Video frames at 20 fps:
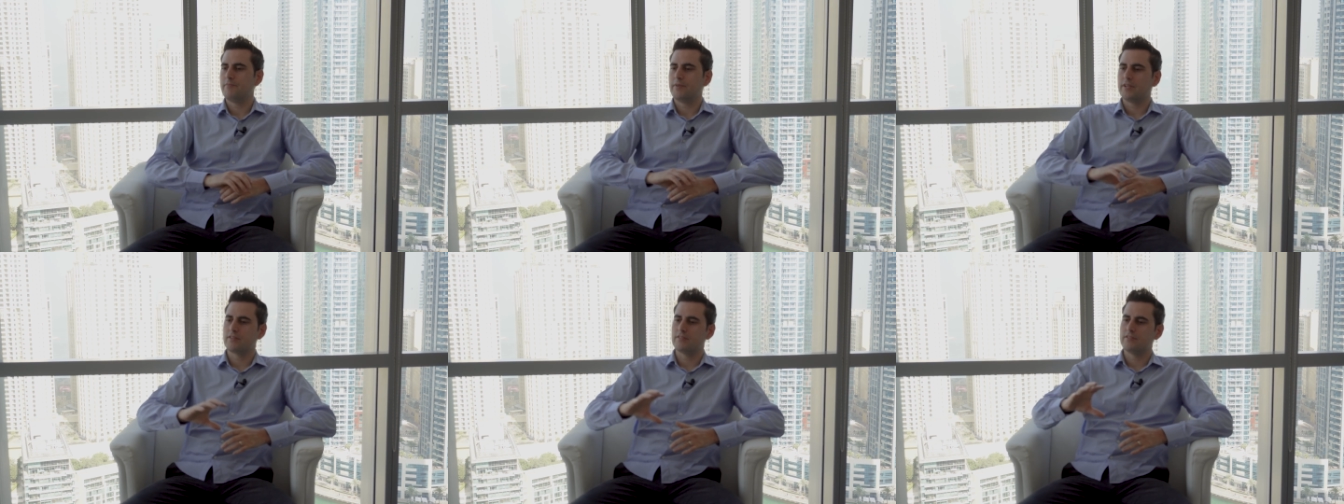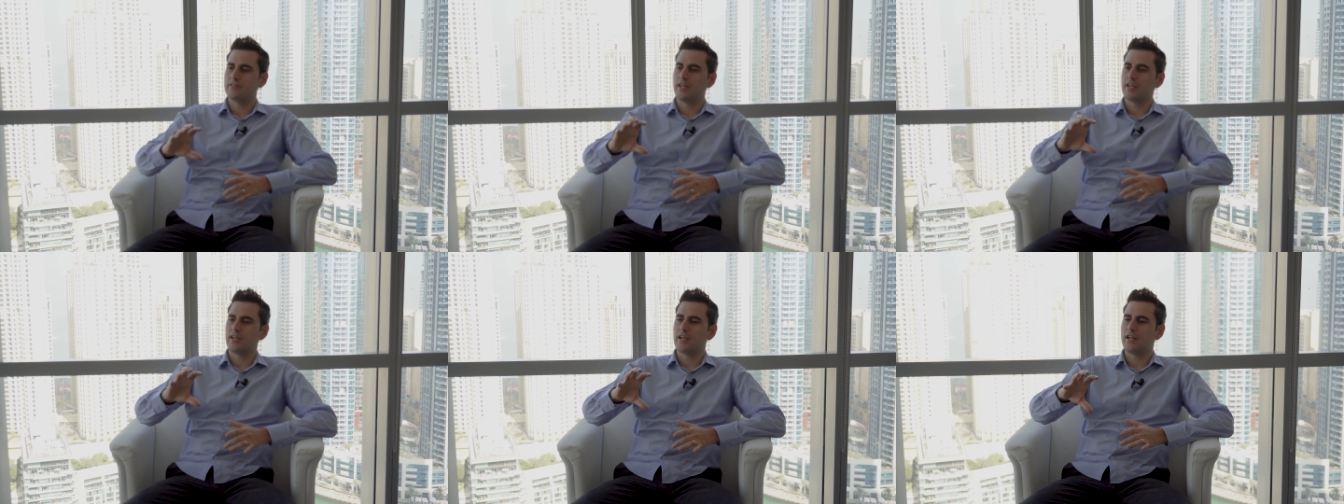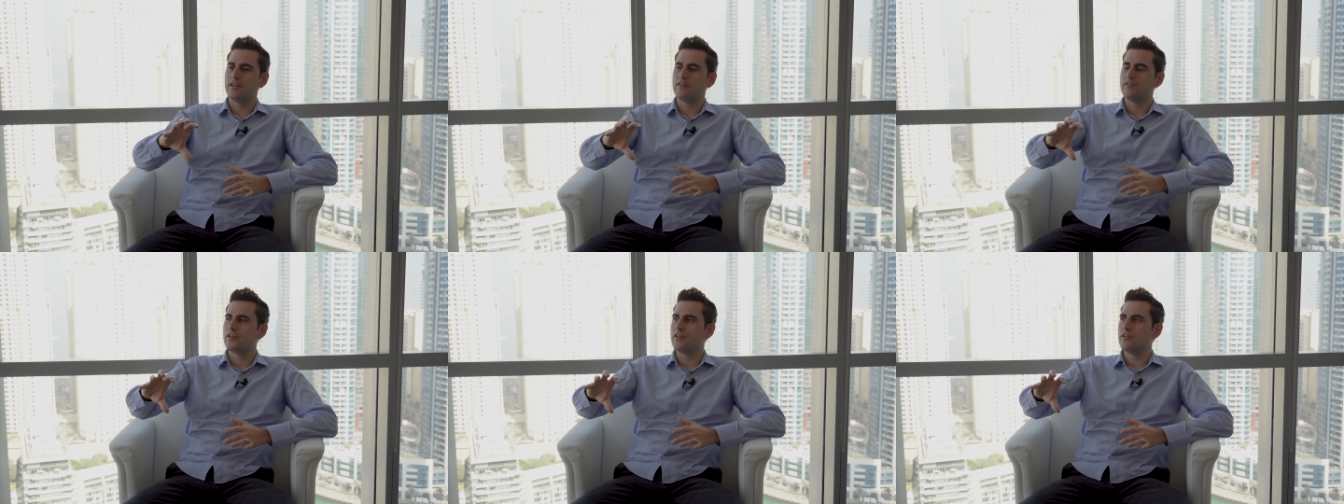Because they
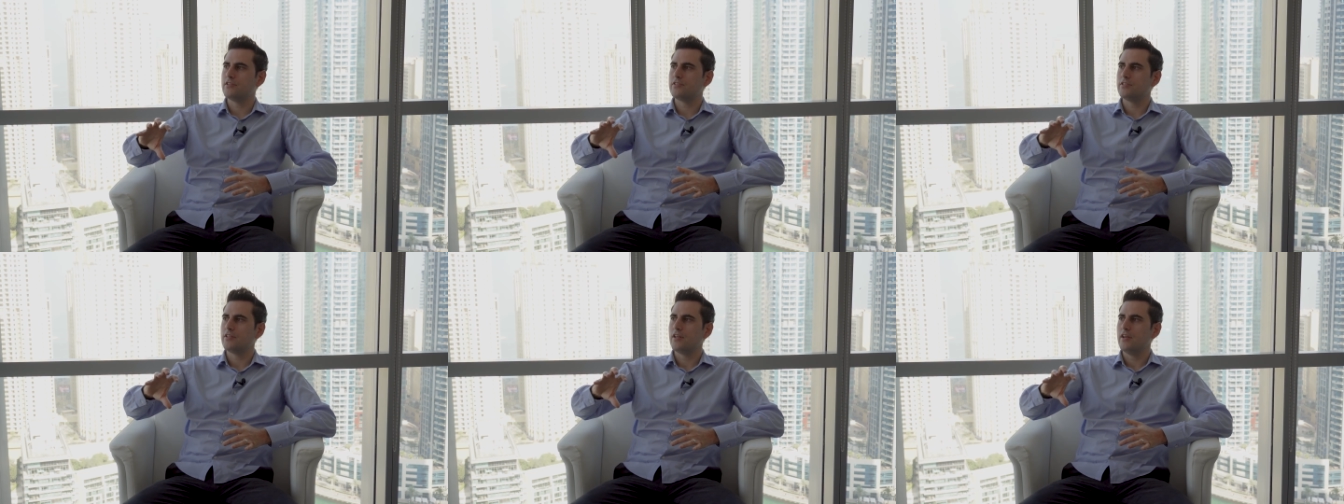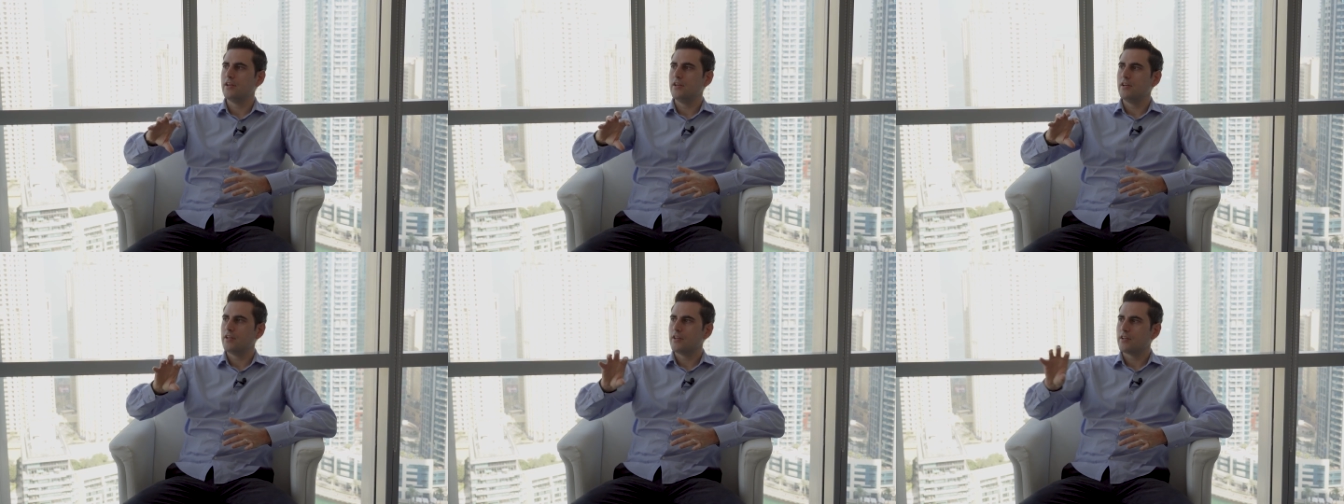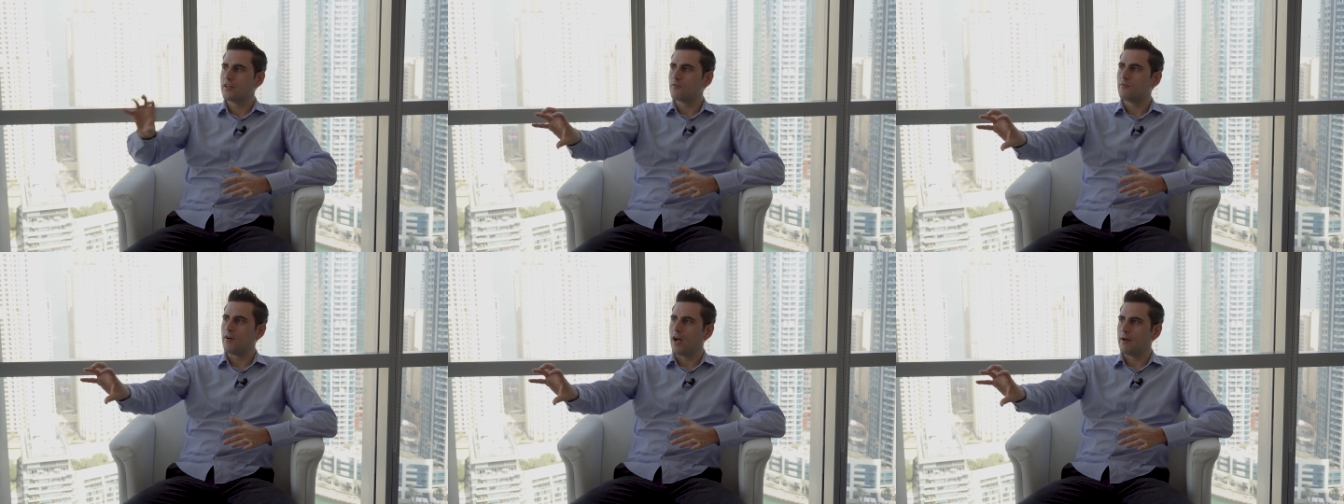can just
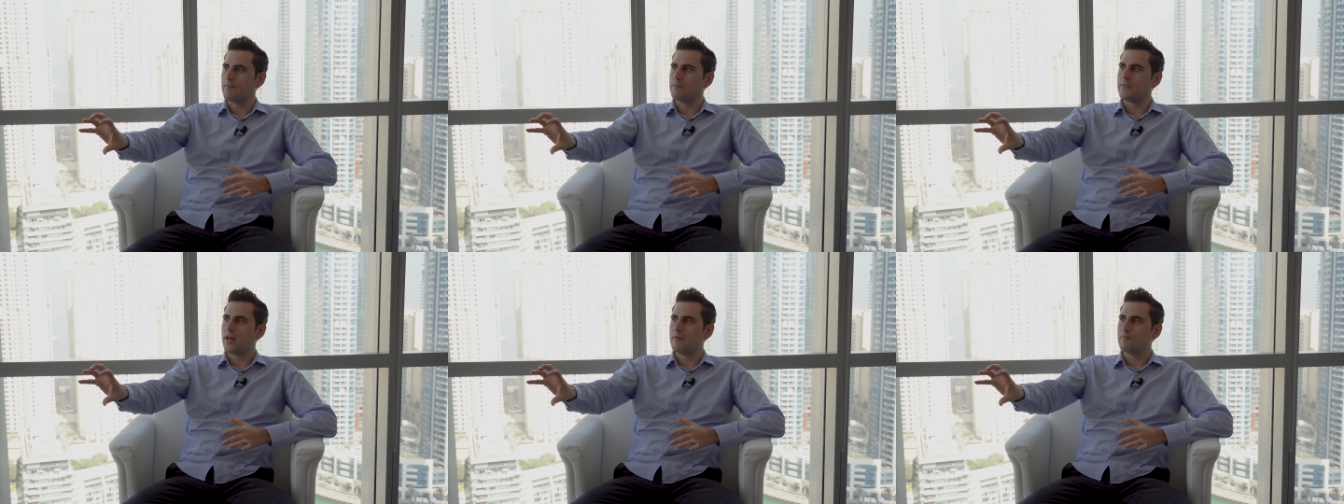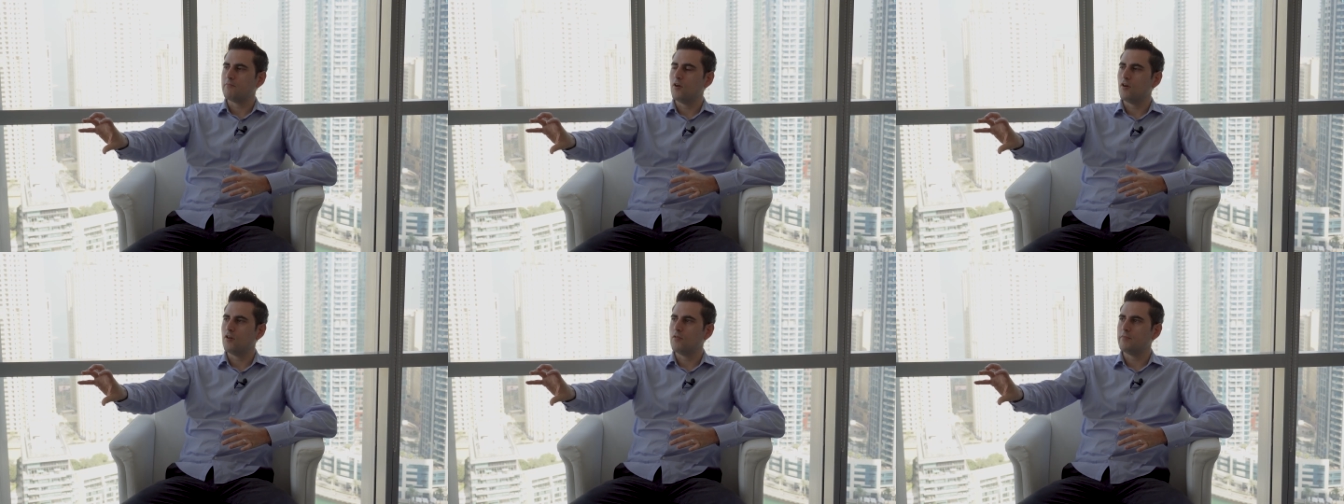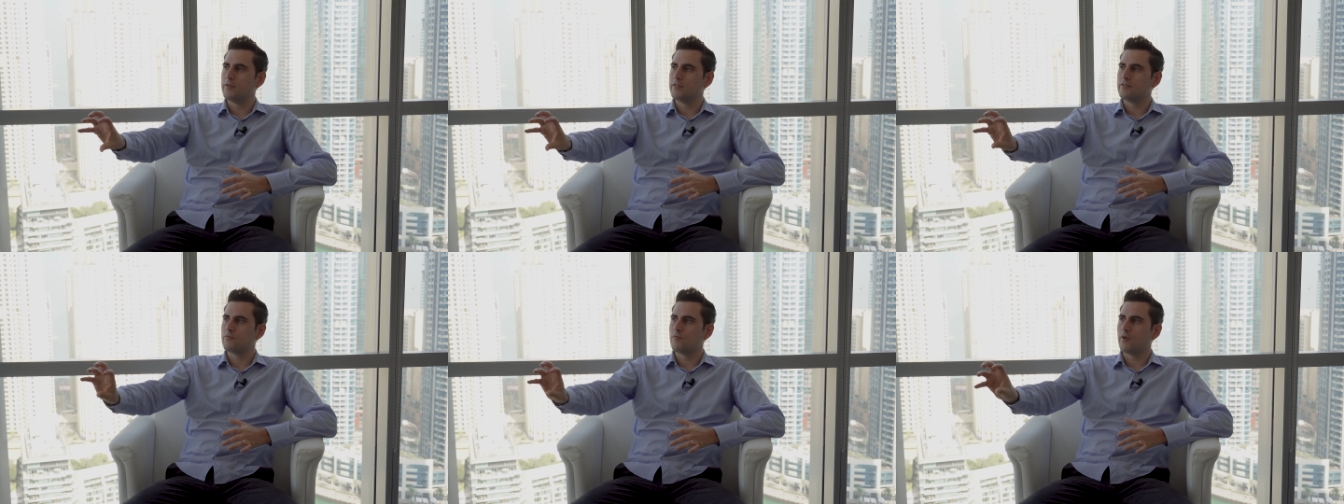grab that
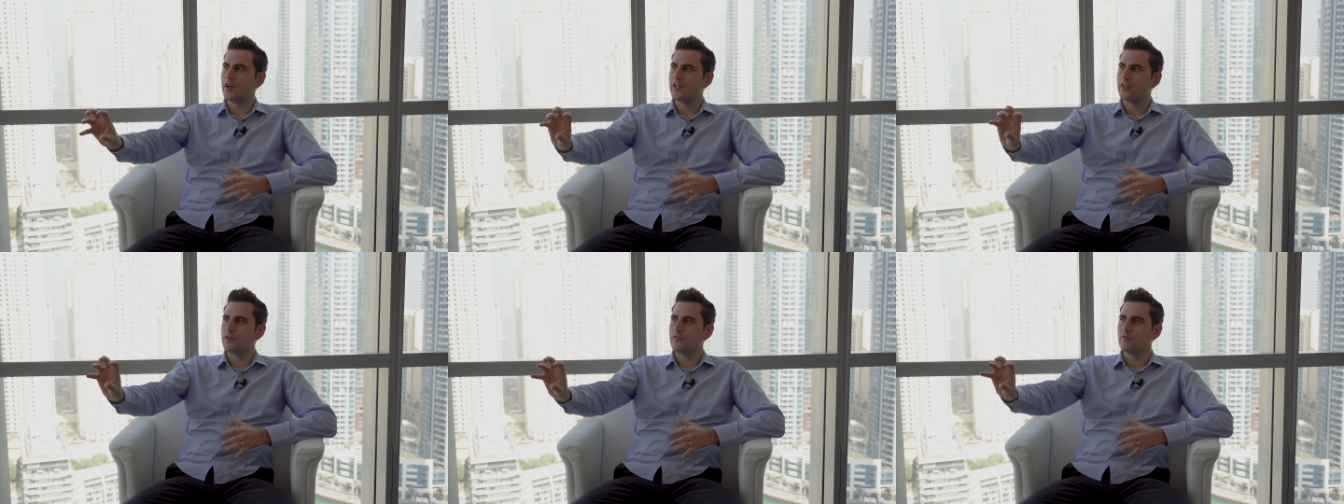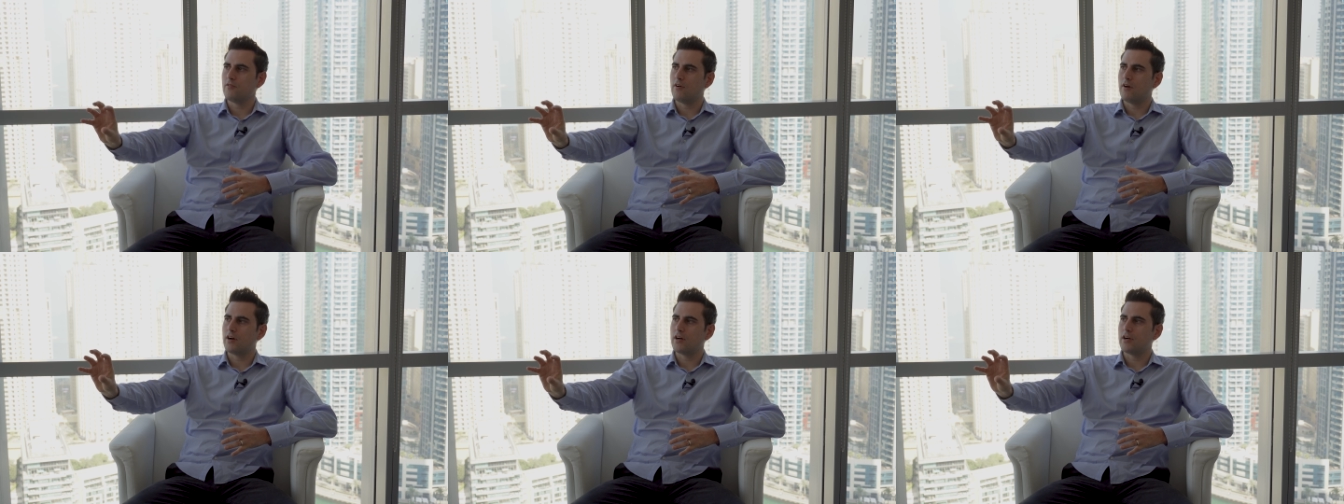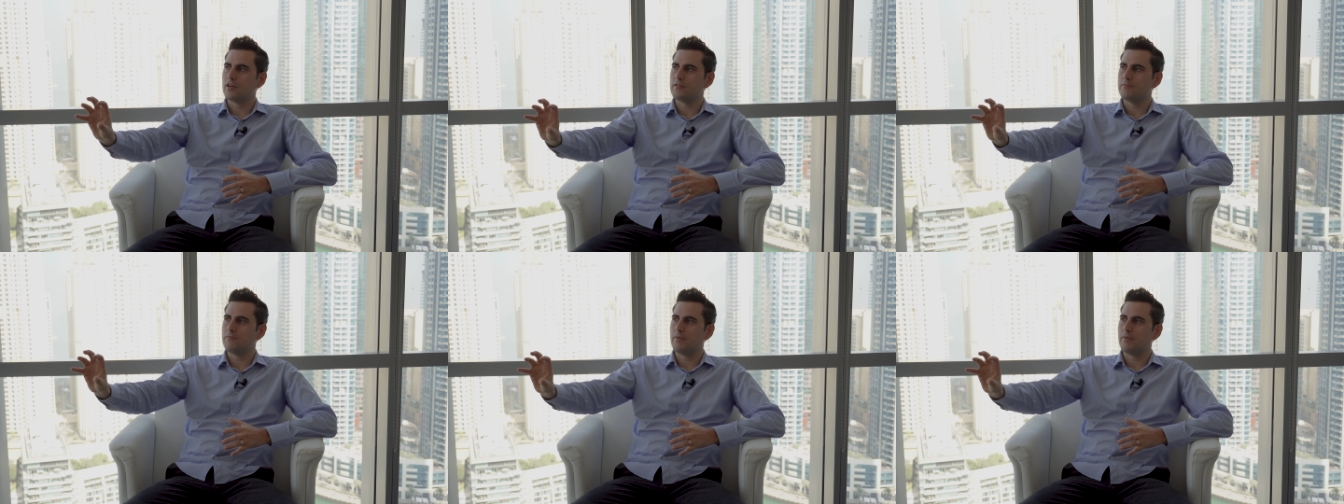moment where you are